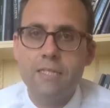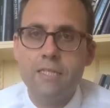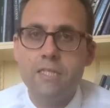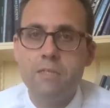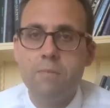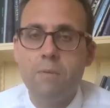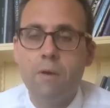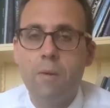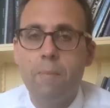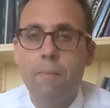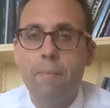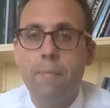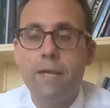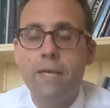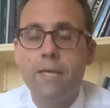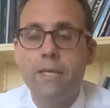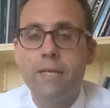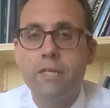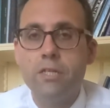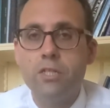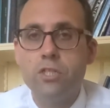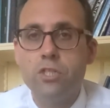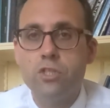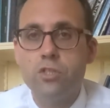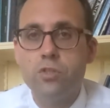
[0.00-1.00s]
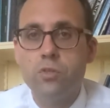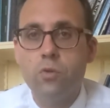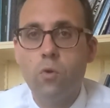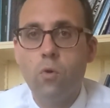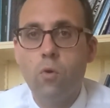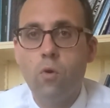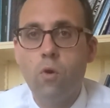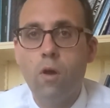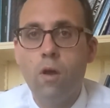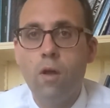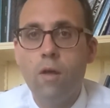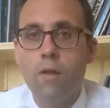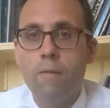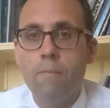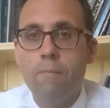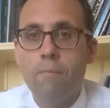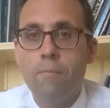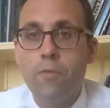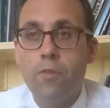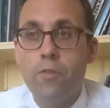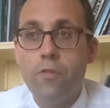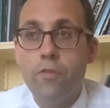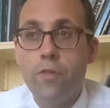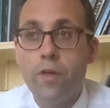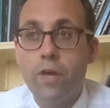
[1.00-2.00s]
It's about making sure
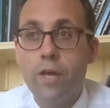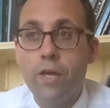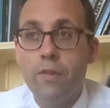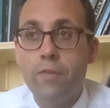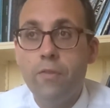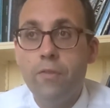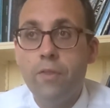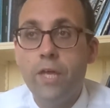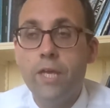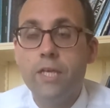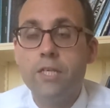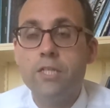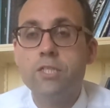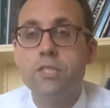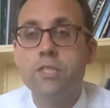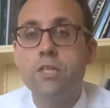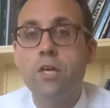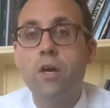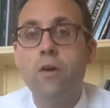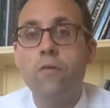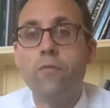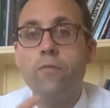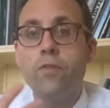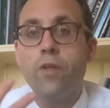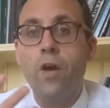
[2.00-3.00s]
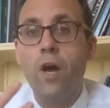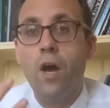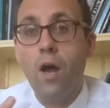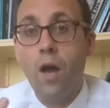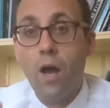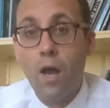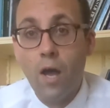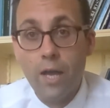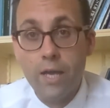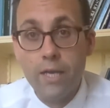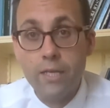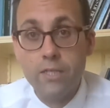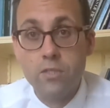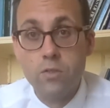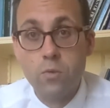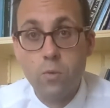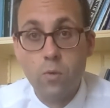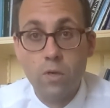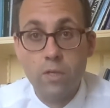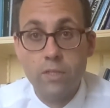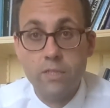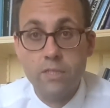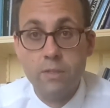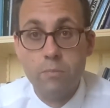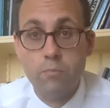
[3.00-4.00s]
that they're served the highest
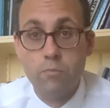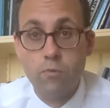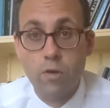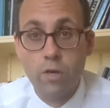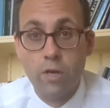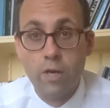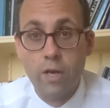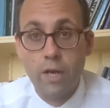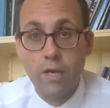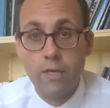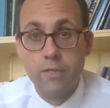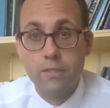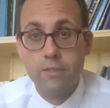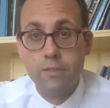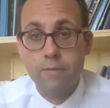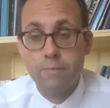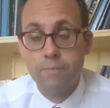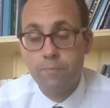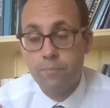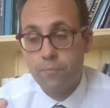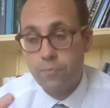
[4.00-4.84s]
quality product.